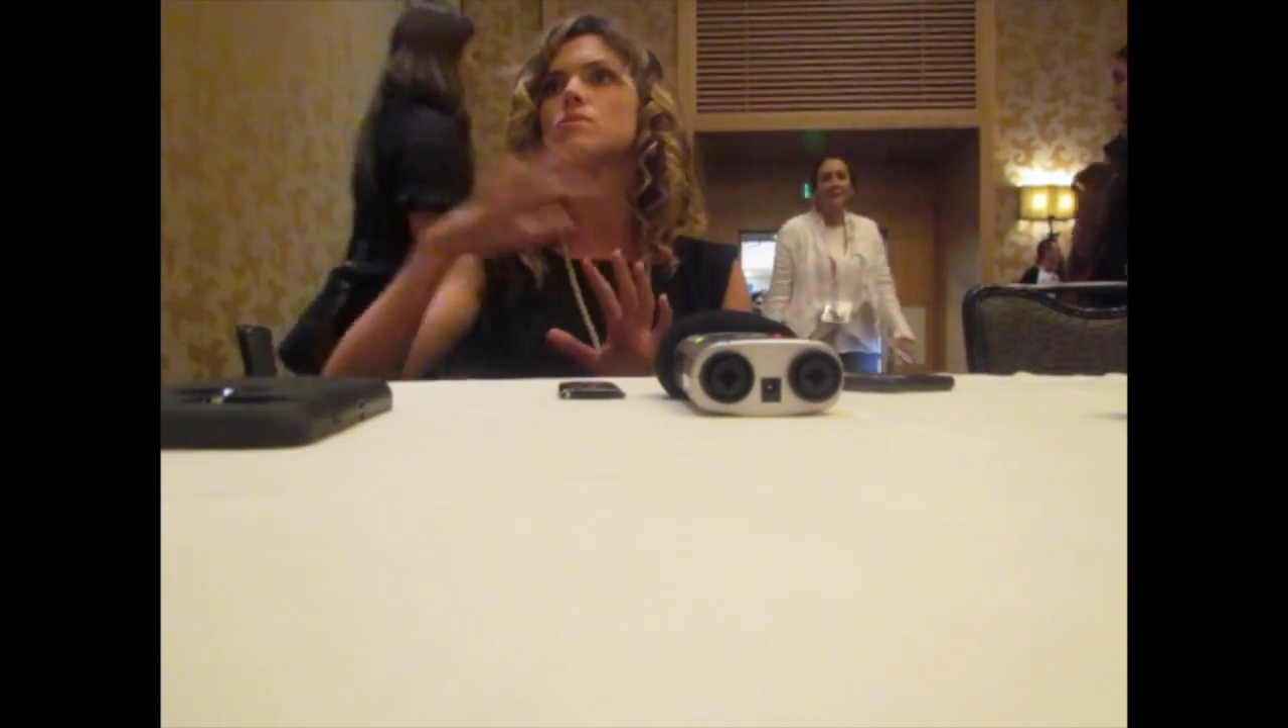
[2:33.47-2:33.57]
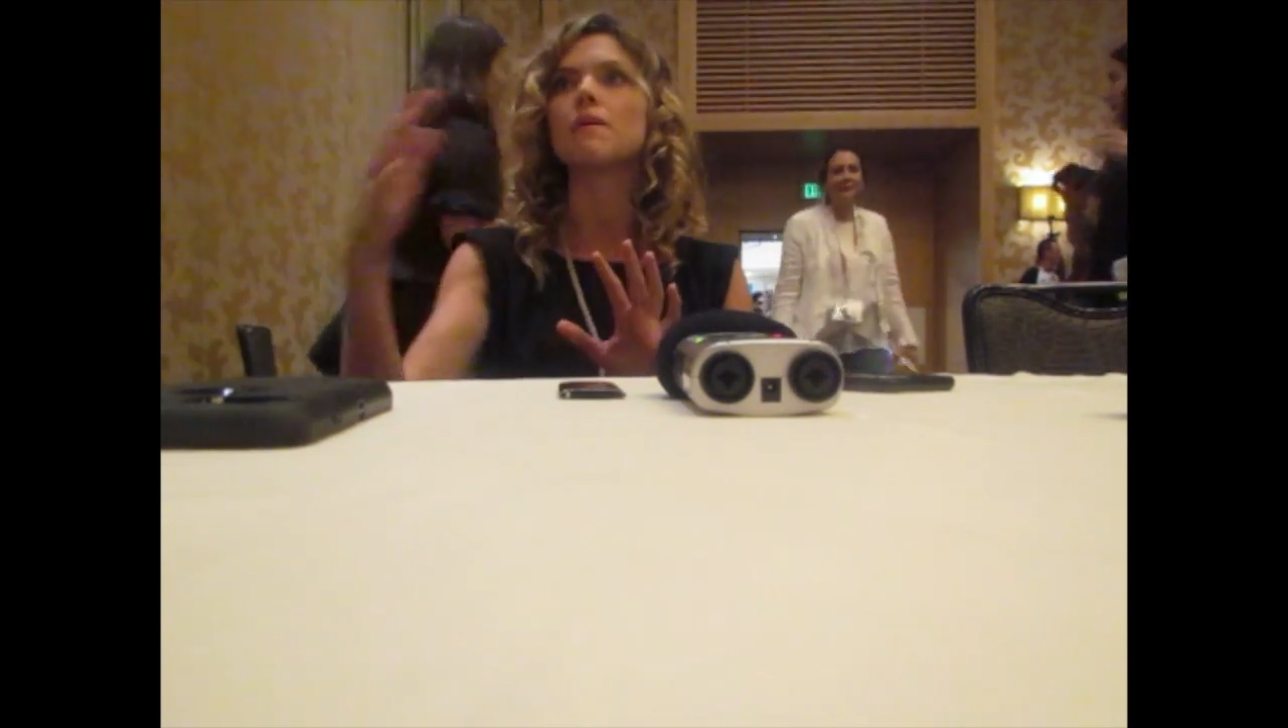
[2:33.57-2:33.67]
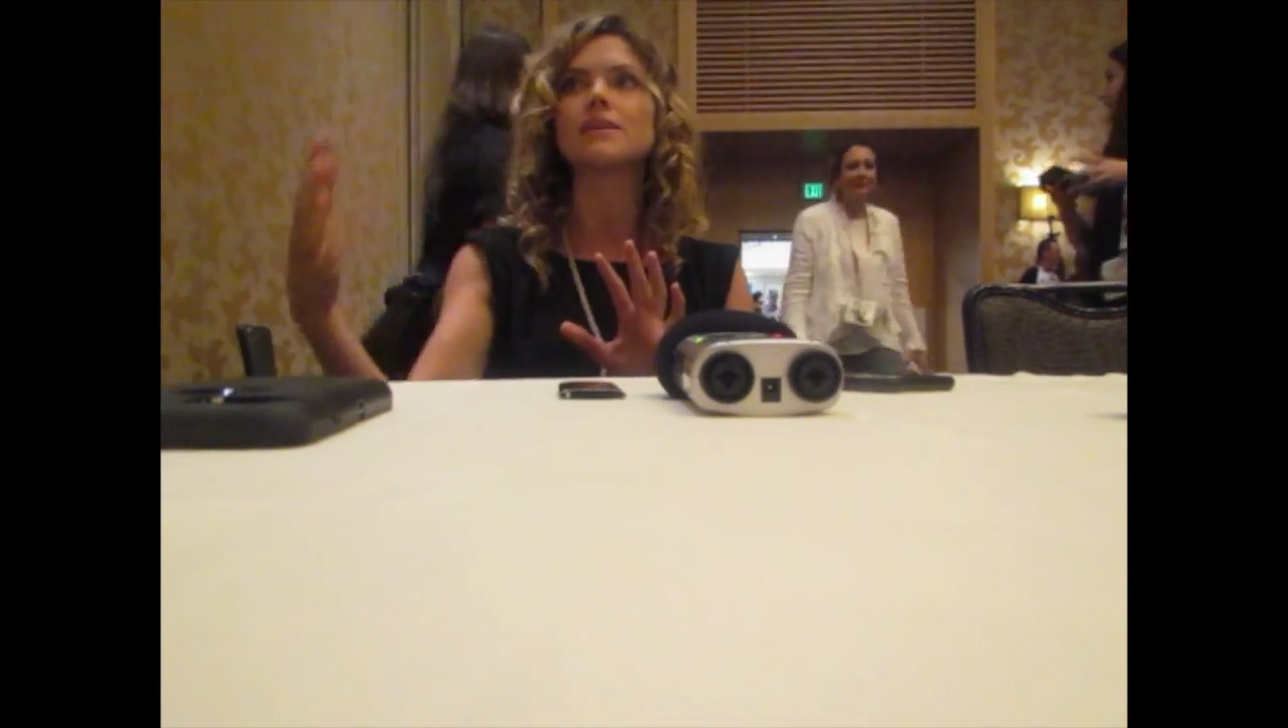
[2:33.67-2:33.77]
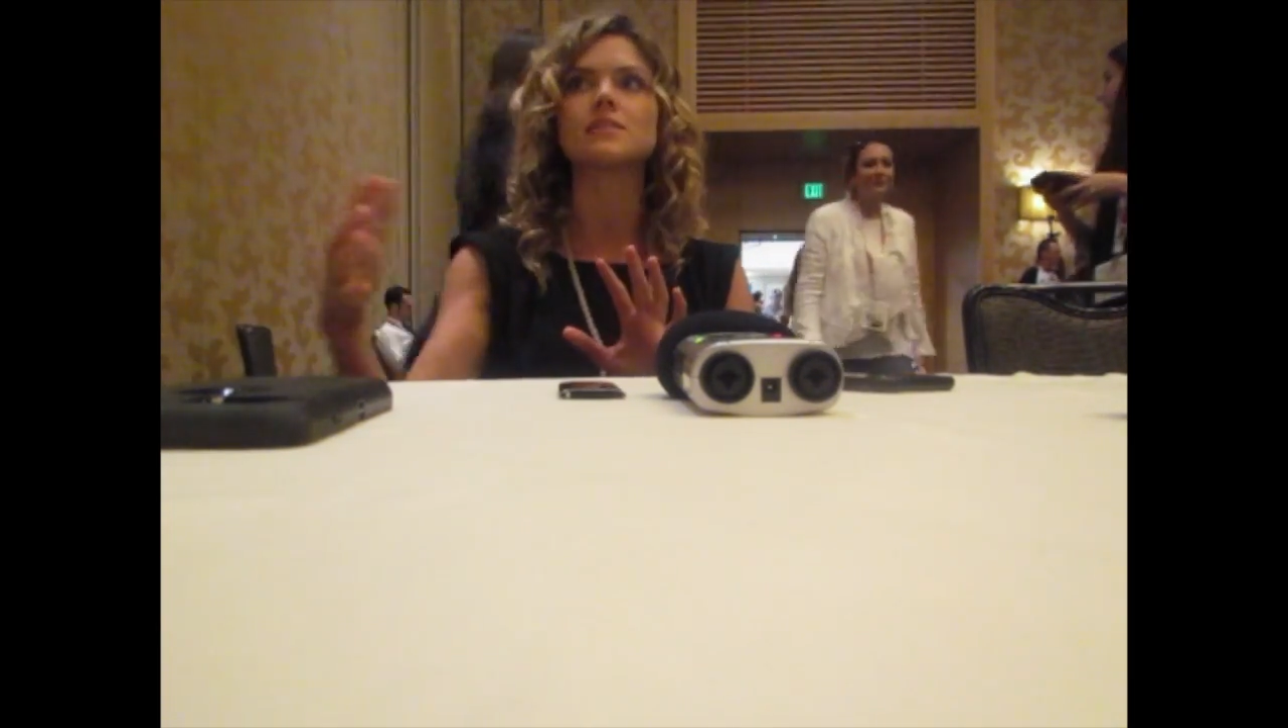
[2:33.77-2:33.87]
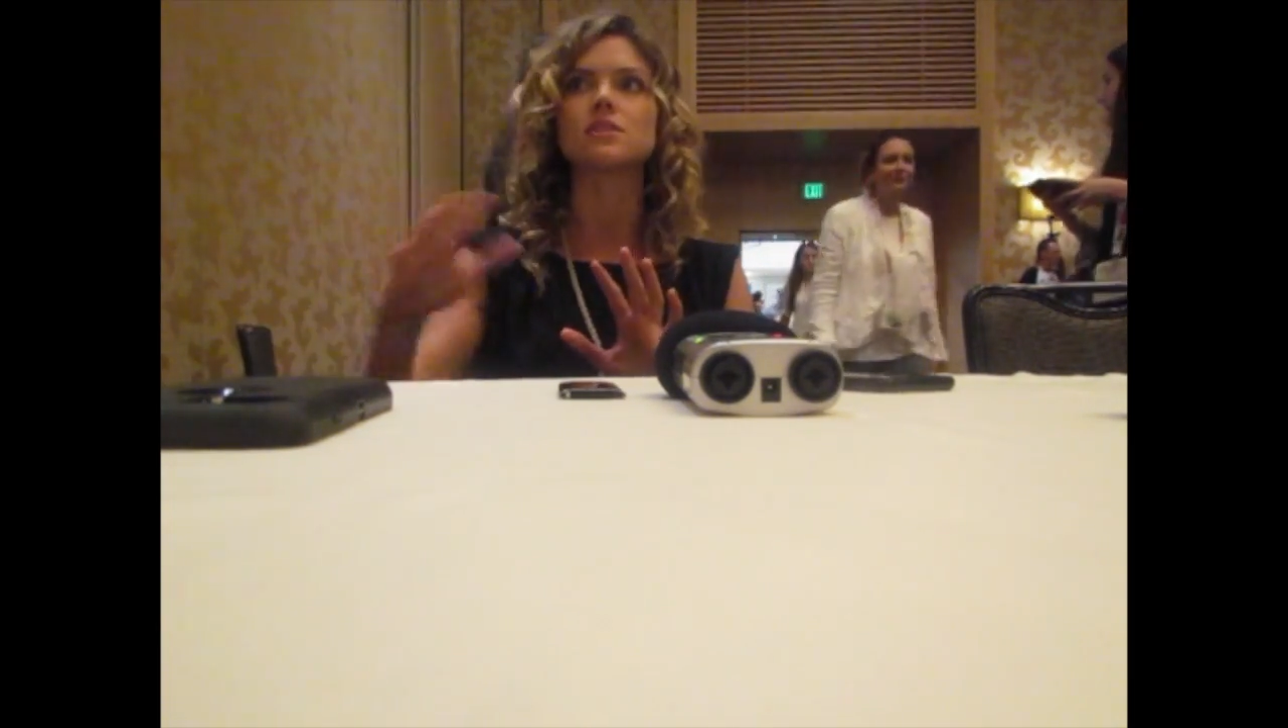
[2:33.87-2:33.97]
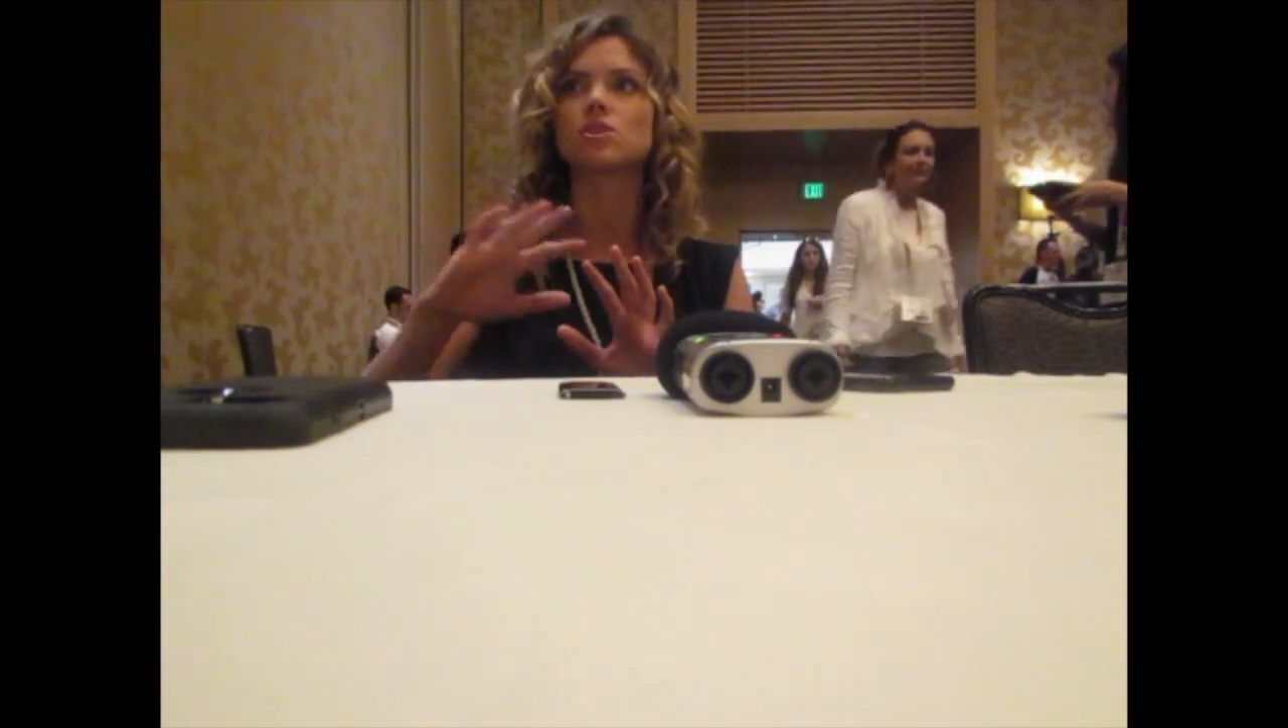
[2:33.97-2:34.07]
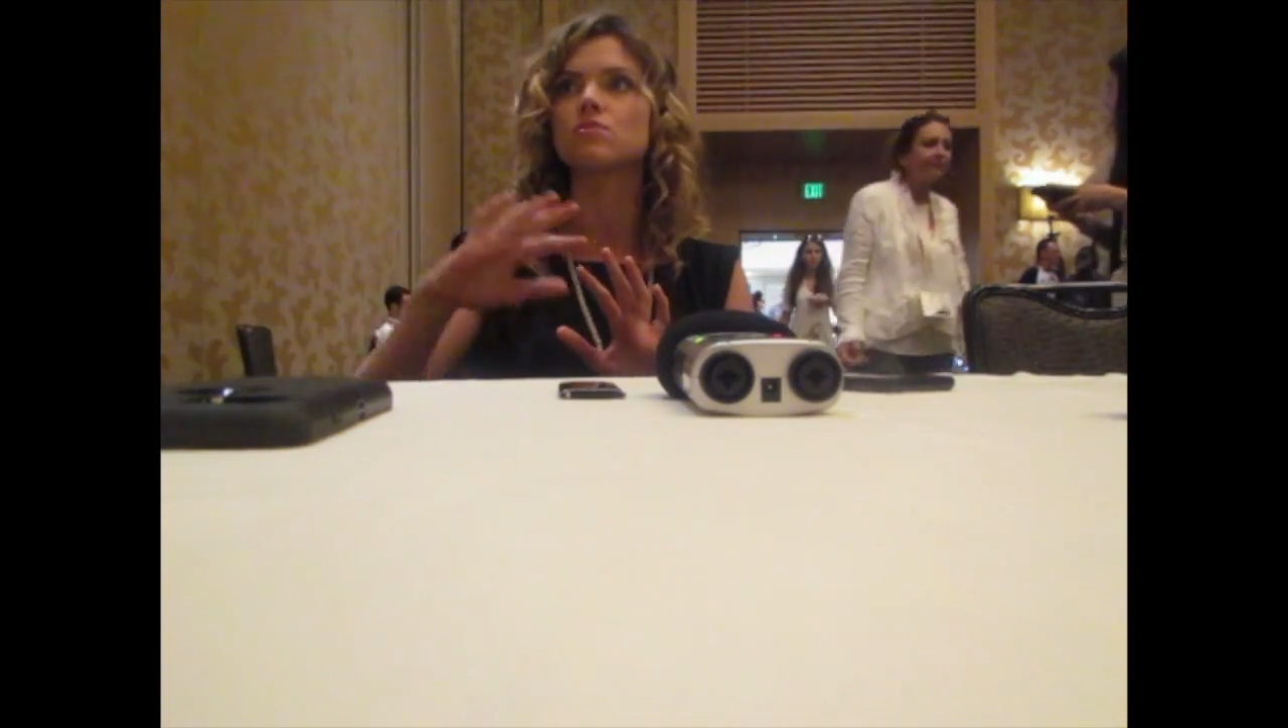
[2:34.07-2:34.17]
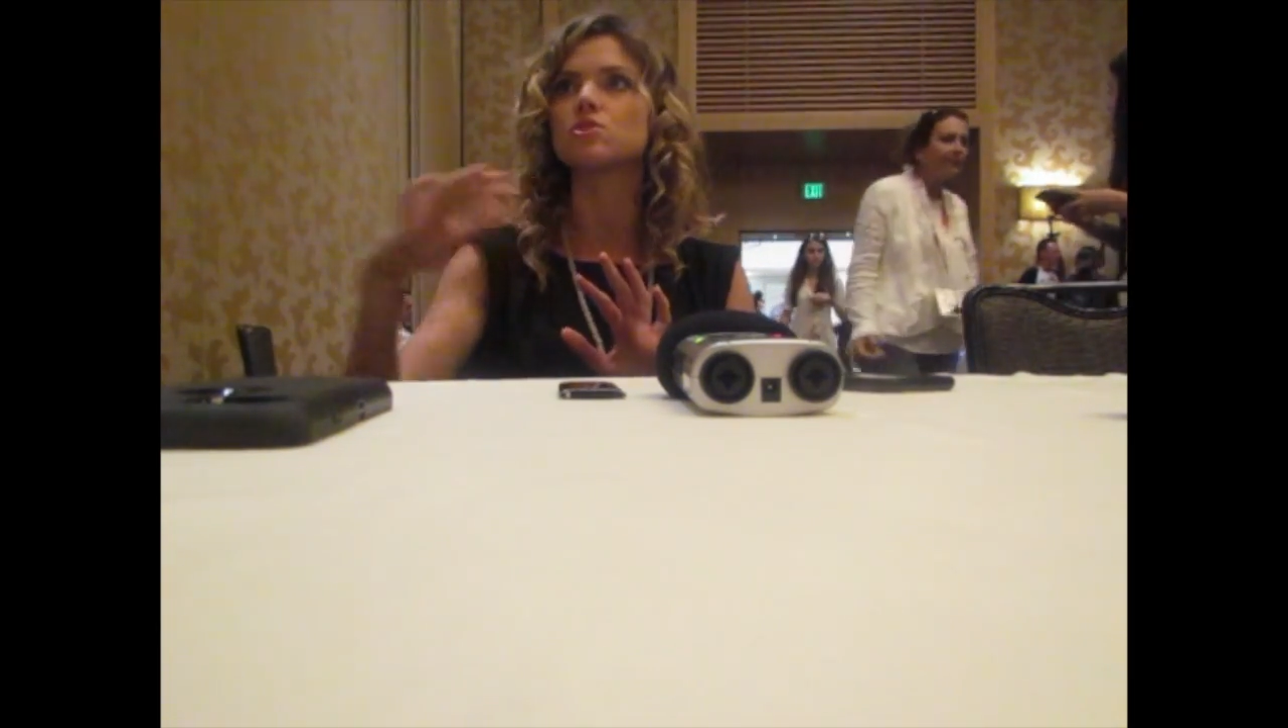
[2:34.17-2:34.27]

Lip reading: amazing kind